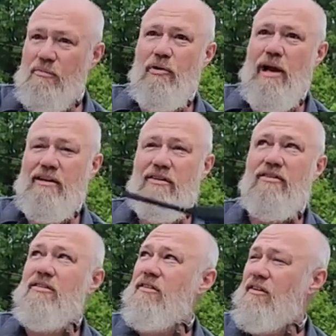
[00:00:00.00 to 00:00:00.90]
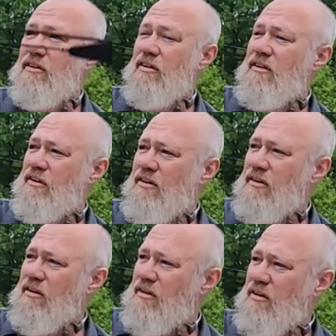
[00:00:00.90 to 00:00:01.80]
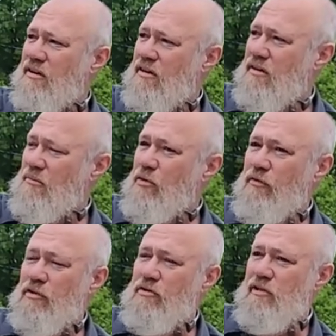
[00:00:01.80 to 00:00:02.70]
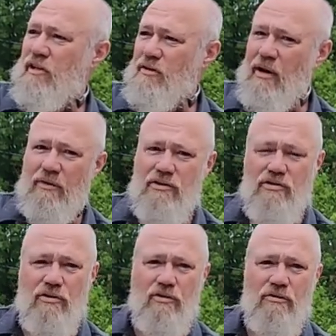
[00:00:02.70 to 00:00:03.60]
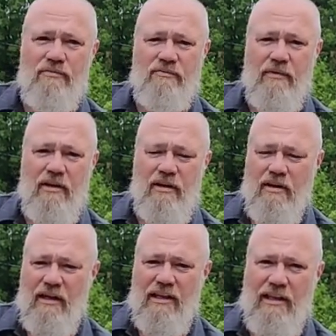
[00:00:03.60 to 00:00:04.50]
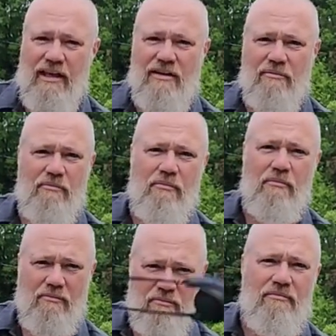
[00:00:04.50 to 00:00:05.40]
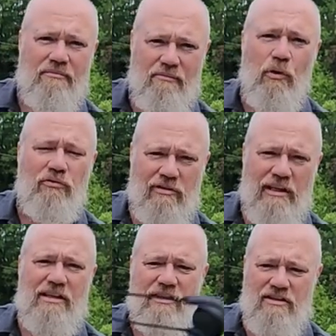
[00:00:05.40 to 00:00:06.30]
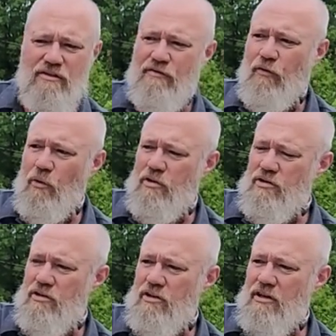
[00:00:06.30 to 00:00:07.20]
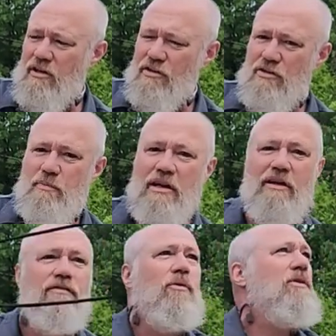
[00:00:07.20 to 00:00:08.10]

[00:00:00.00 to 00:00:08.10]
to practice moving your sling around in a circle. And then like most slings, it's the force, the spinning